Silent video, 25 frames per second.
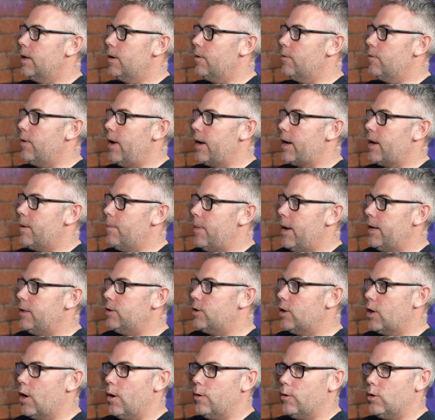you know,
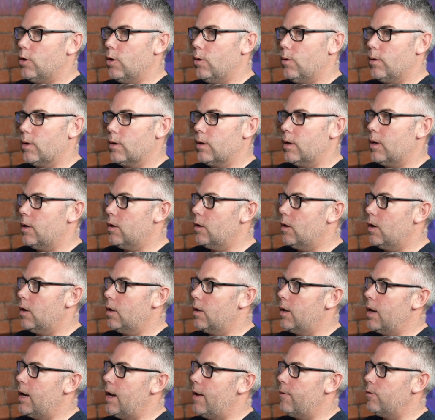recommend to go and do
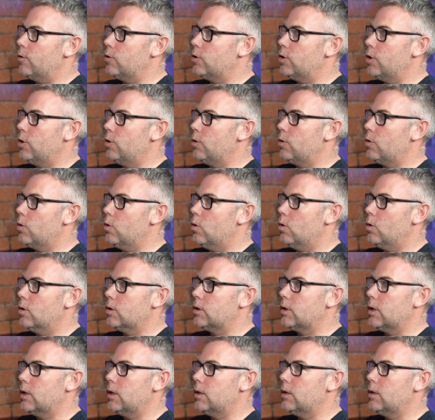a level 2
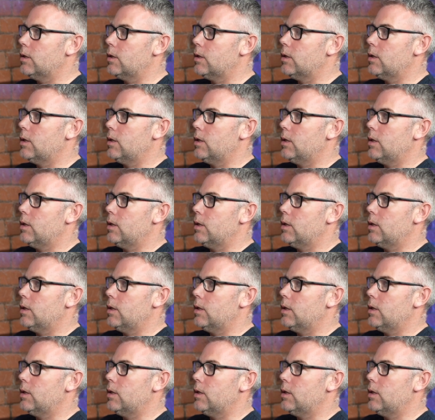course, and